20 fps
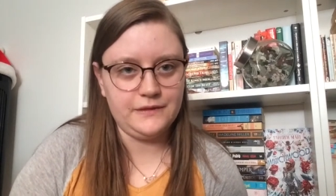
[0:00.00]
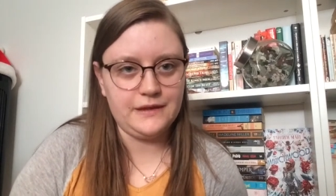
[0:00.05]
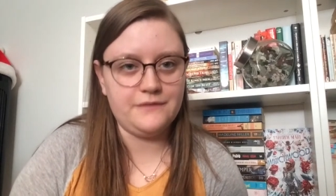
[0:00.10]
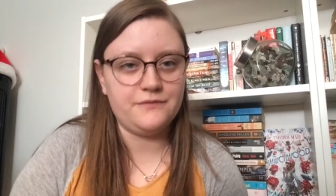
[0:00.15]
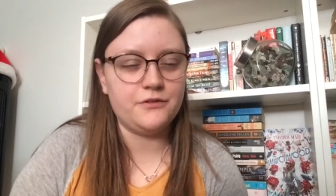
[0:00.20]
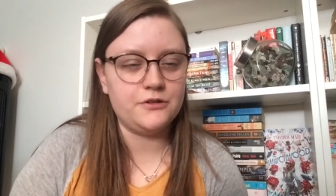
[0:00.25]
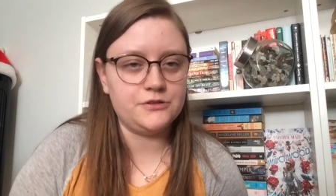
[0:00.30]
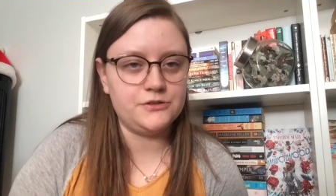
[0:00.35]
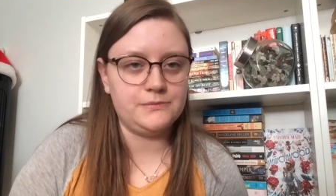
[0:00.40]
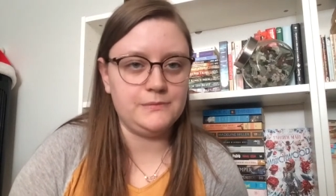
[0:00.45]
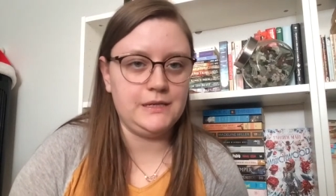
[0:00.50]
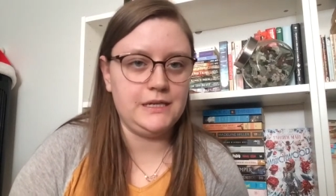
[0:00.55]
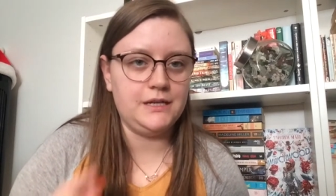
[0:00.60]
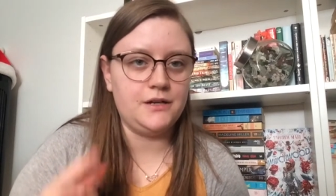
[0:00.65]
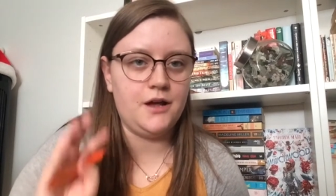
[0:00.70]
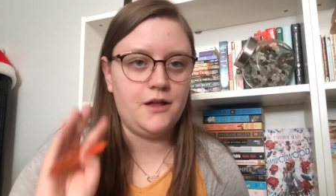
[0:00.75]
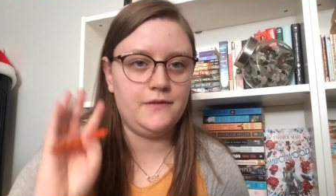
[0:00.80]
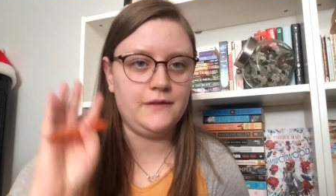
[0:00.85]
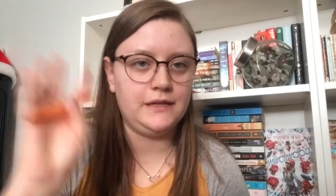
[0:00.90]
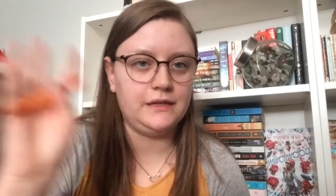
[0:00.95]
first meet
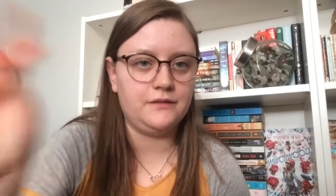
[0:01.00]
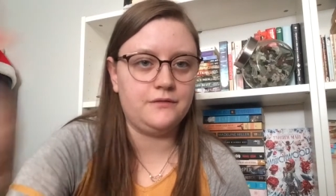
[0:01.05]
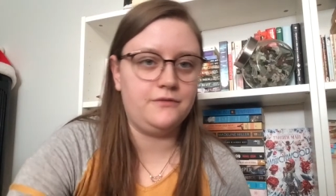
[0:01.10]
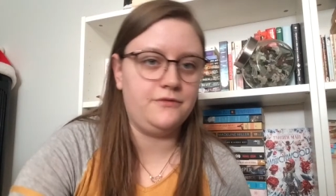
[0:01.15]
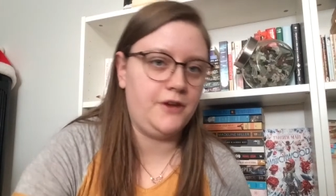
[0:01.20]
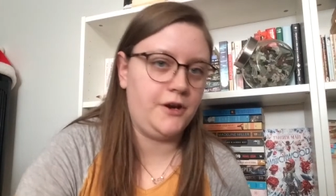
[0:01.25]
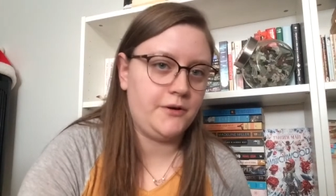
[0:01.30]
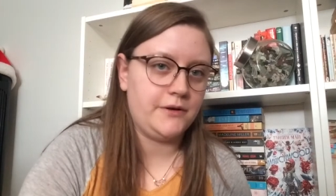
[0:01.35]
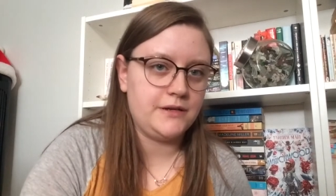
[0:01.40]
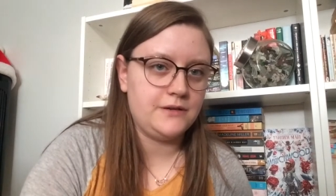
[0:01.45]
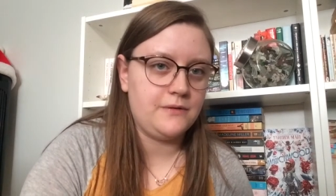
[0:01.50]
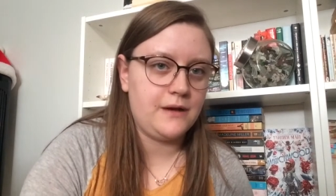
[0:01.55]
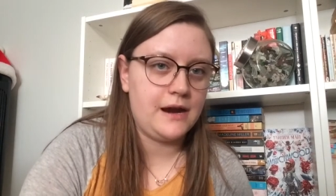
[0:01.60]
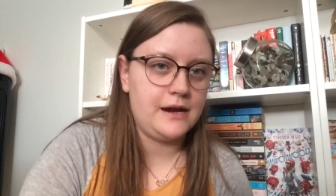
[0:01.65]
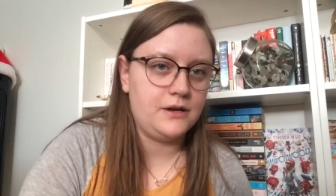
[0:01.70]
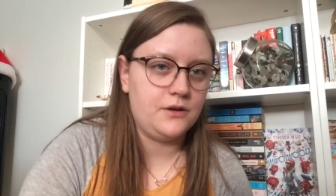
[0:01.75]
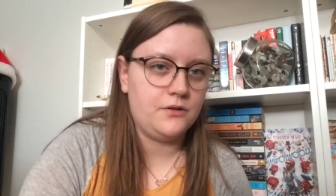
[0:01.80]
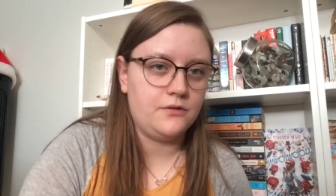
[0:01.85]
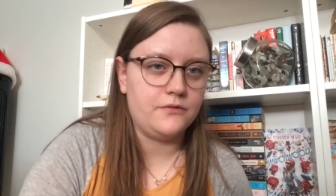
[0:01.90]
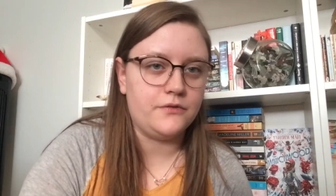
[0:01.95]
on the ferry
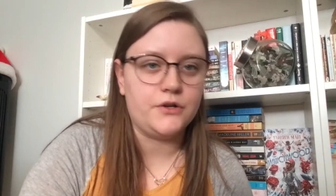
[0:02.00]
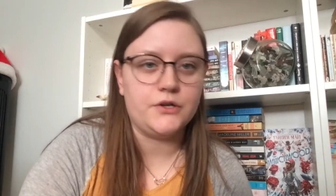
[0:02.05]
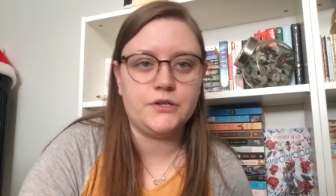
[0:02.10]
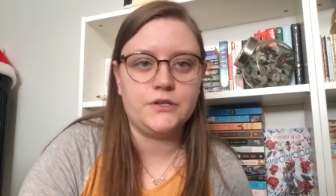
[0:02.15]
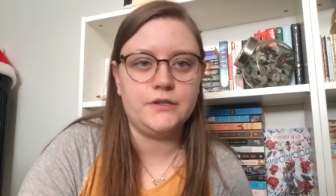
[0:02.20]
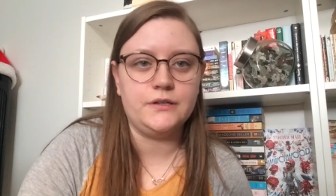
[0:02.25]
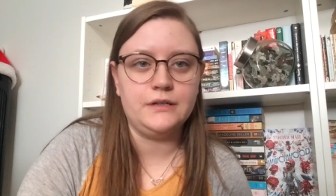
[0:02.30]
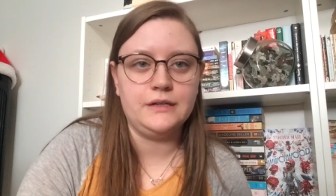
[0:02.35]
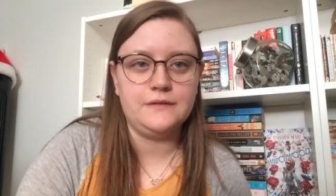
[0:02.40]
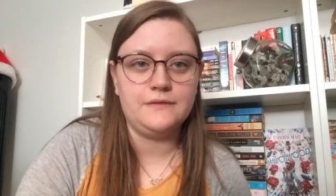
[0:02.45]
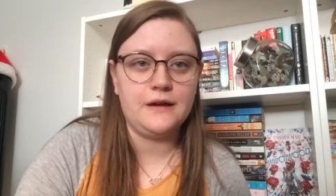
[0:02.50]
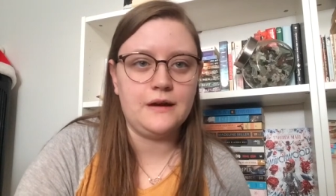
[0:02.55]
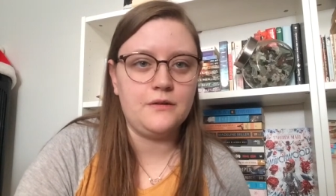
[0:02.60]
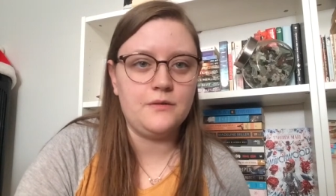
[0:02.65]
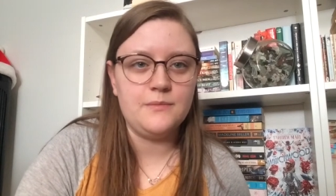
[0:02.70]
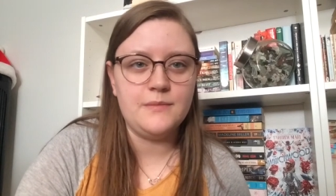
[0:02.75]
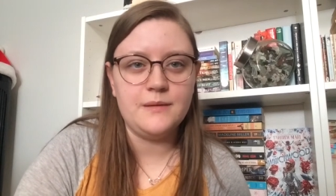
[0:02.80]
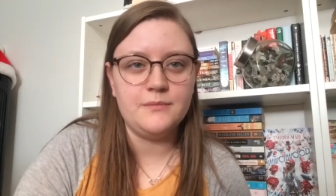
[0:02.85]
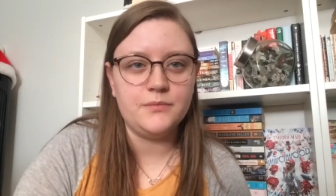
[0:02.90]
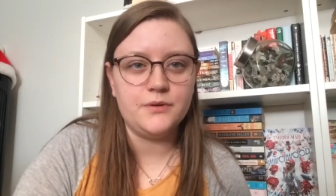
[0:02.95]
ride over, if I
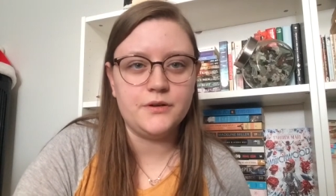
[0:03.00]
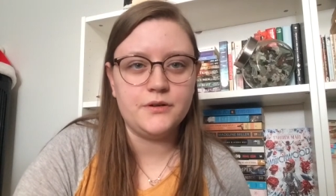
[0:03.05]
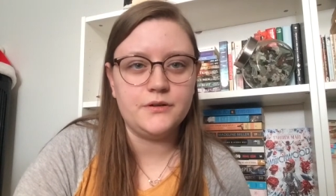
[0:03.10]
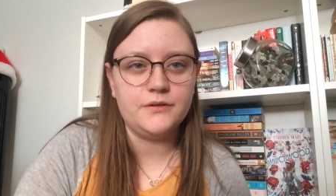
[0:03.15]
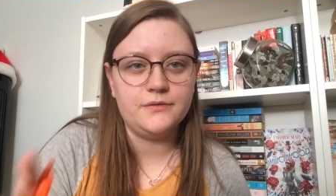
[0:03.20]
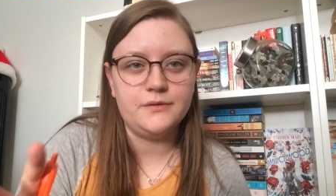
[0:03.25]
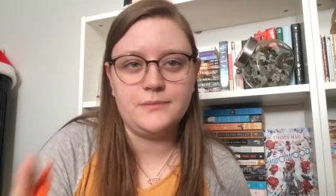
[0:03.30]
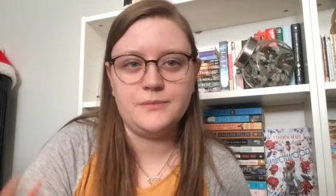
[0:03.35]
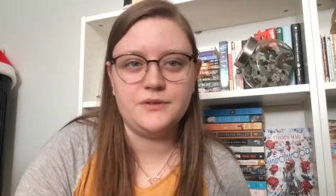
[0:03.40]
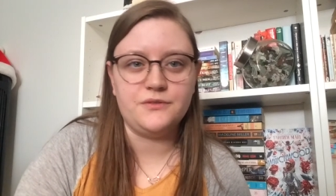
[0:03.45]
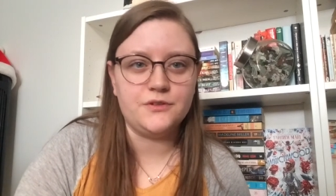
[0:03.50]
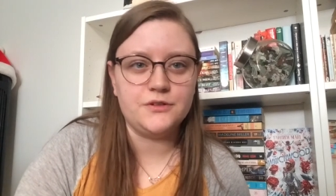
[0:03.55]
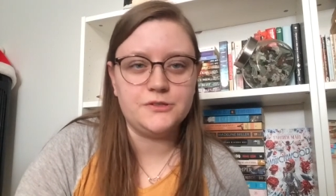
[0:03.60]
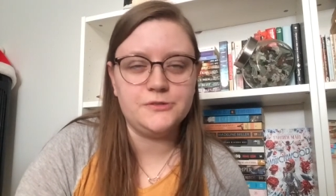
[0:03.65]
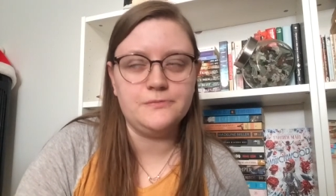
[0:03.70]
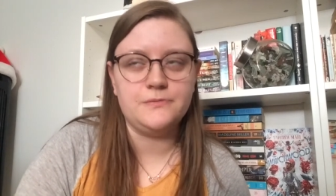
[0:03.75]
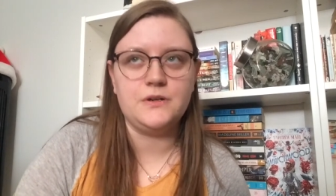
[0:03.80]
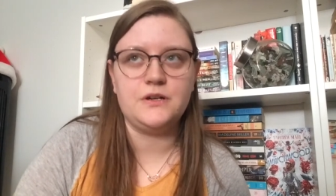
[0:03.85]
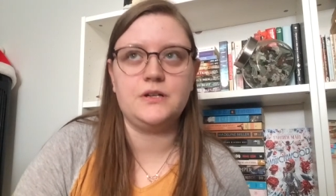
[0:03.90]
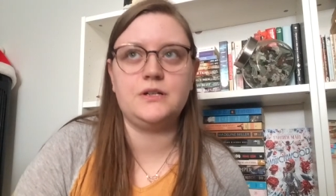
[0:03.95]
remember from the
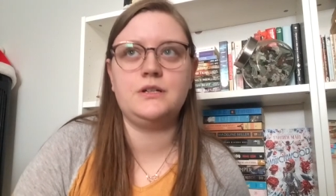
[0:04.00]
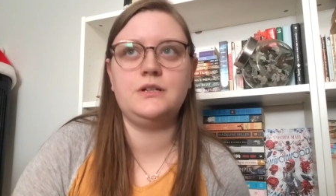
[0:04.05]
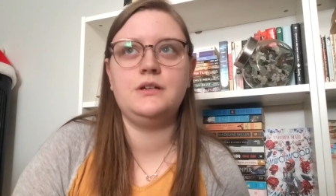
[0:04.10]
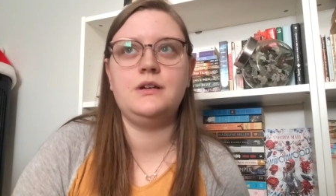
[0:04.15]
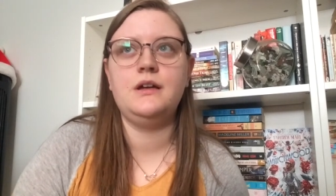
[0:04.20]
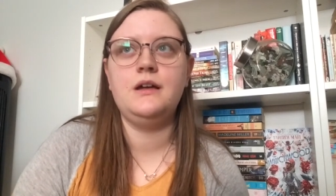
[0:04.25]
first book.